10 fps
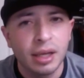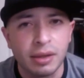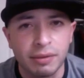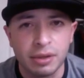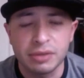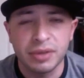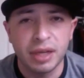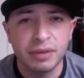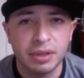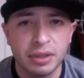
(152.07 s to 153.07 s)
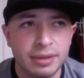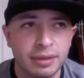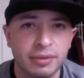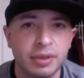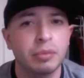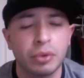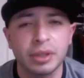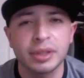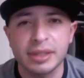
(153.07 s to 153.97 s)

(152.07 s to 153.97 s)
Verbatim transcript: the first five turns are very important.